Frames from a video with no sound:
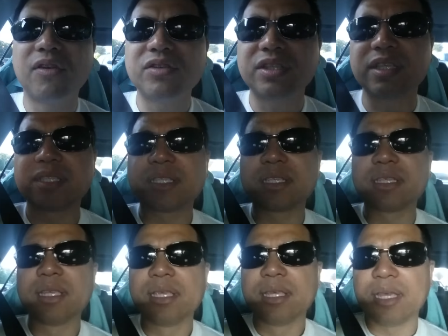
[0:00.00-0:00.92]
versus
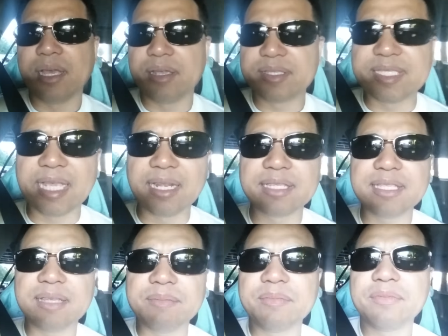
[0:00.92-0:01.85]
selling
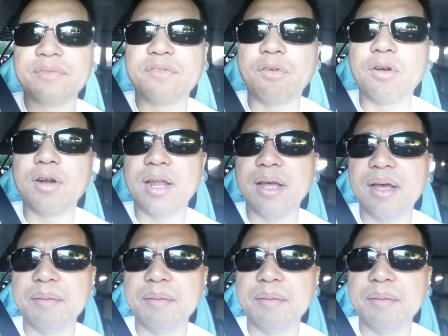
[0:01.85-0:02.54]
them for